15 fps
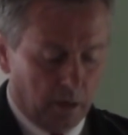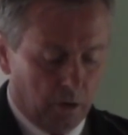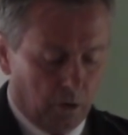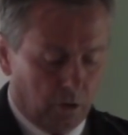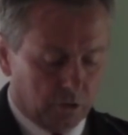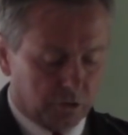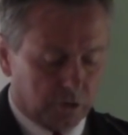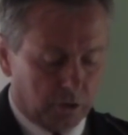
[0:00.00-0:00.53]

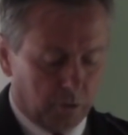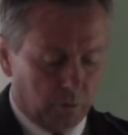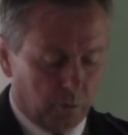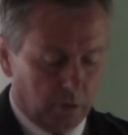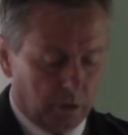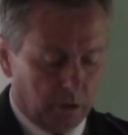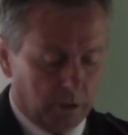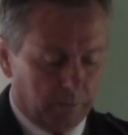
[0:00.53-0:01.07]

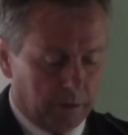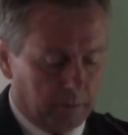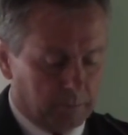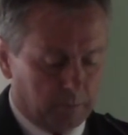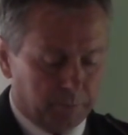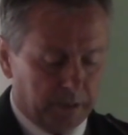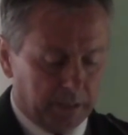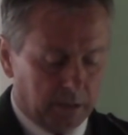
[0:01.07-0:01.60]
Also, I'm
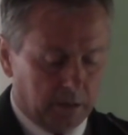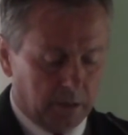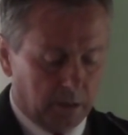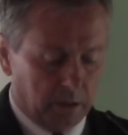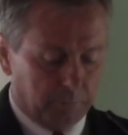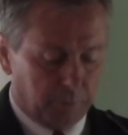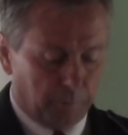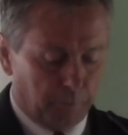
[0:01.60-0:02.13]
a big
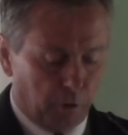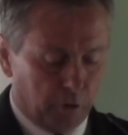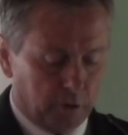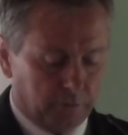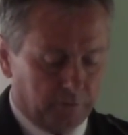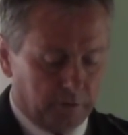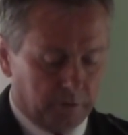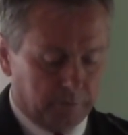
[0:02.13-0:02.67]

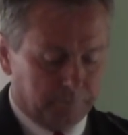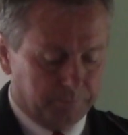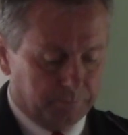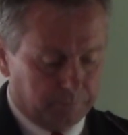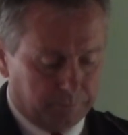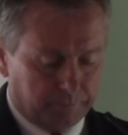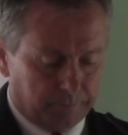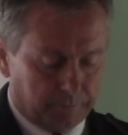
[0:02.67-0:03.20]
proponent
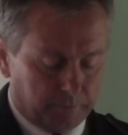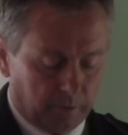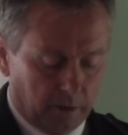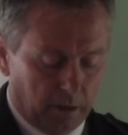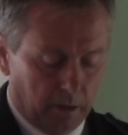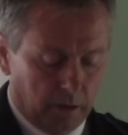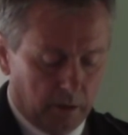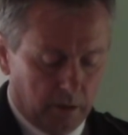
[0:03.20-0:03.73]

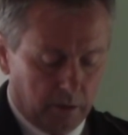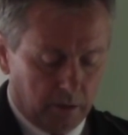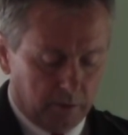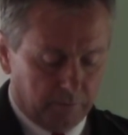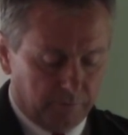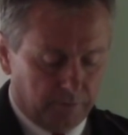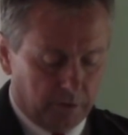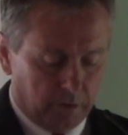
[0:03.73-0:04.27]

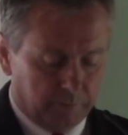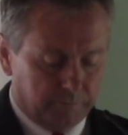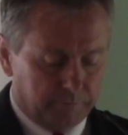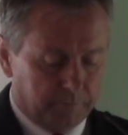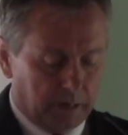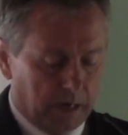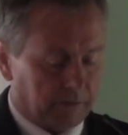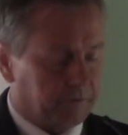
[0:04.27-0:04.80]
of
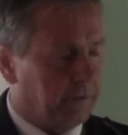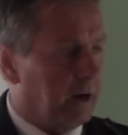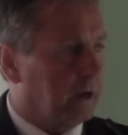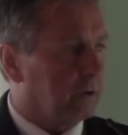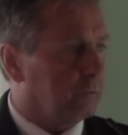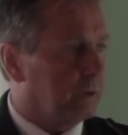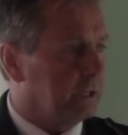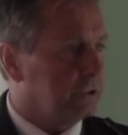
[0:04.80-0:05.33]
our
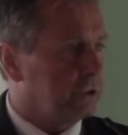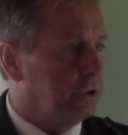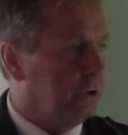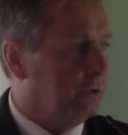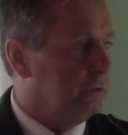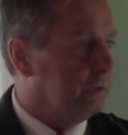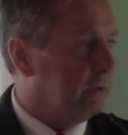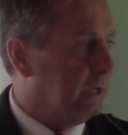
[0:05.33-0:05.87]
fire and
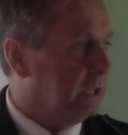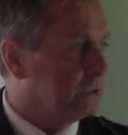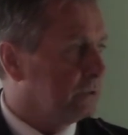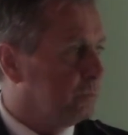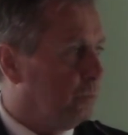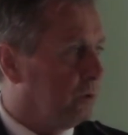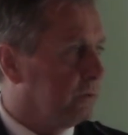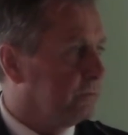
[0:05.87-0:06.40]
rescue.
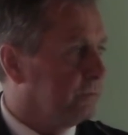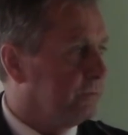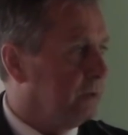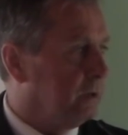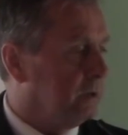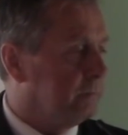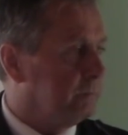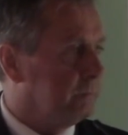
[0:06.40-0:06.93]
That's one of
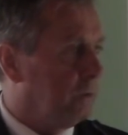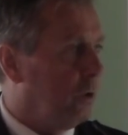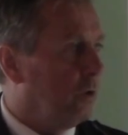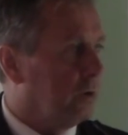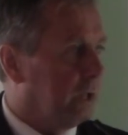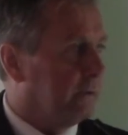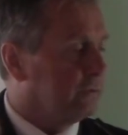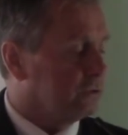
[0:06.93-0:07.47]

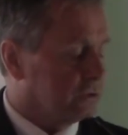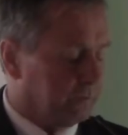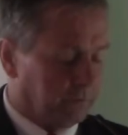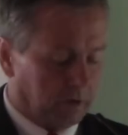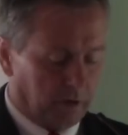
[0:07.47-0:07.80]
all levels of